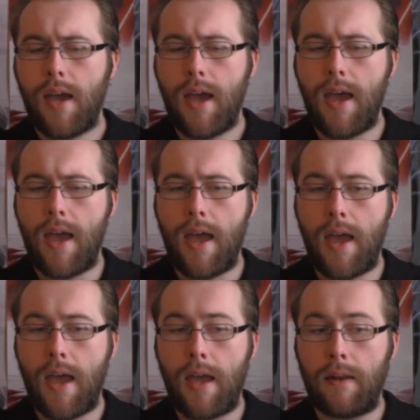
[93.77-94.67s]

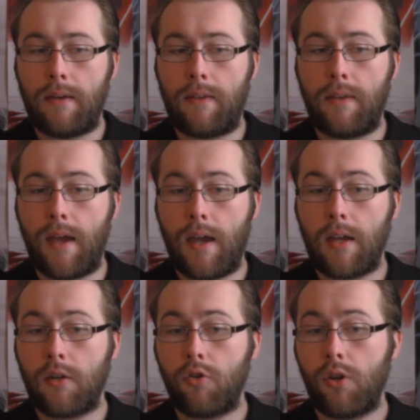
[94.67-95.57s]
and
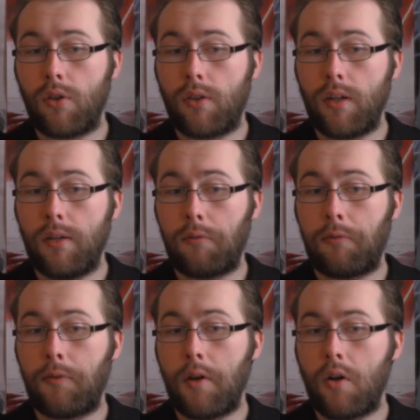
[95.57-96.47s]
then the
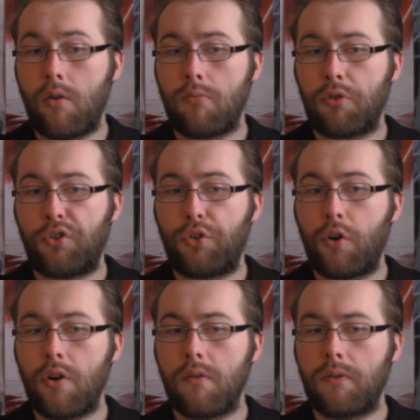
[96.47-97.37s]
film
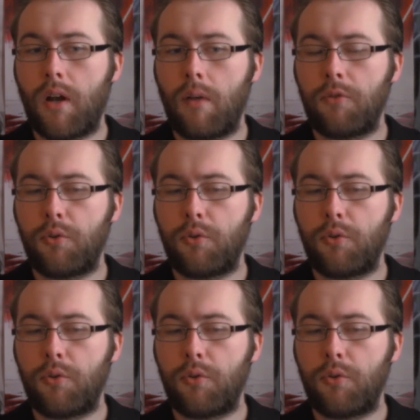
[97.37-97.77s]
sort of comes